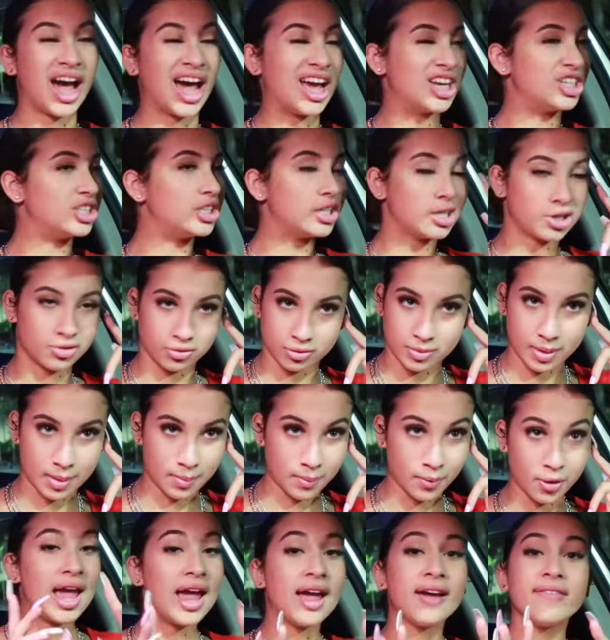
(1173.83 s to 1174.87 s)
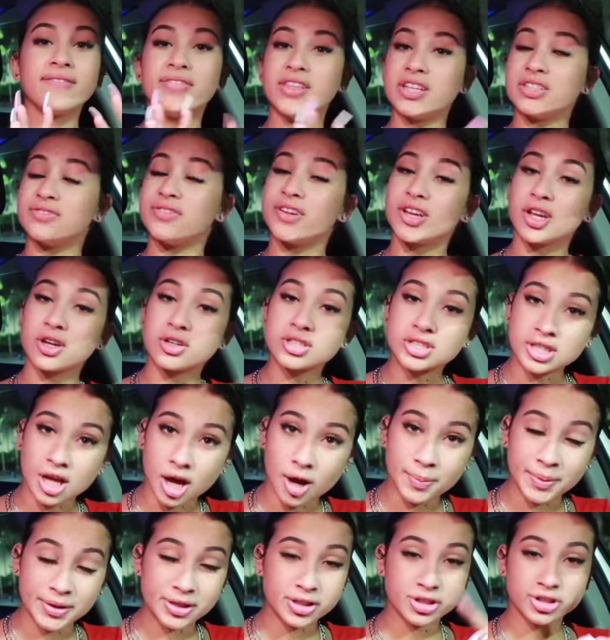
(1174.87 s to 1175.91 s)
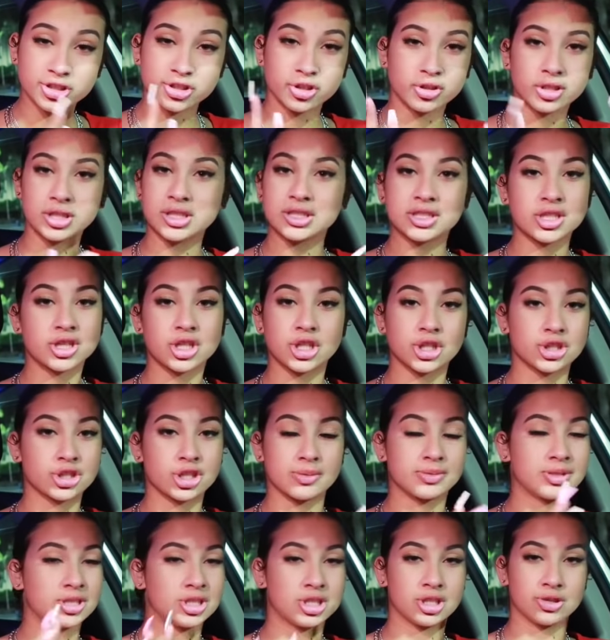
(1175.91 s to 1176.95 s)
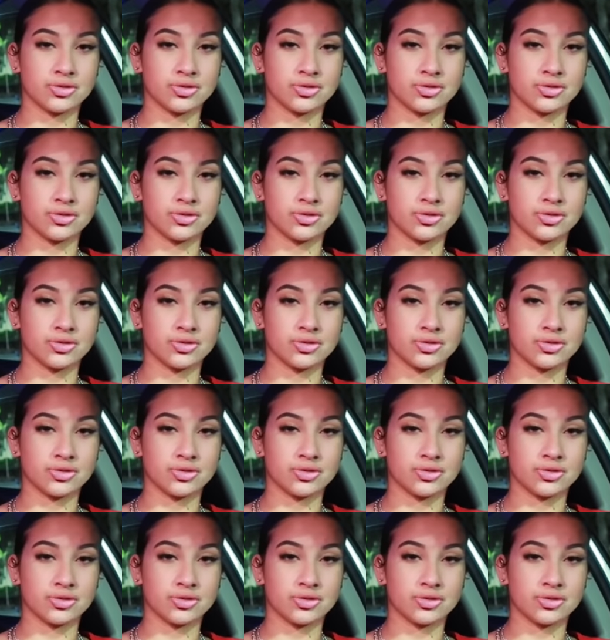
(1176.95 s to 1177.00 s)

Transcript: I just need to remember. If this video is up and there's no links in the description,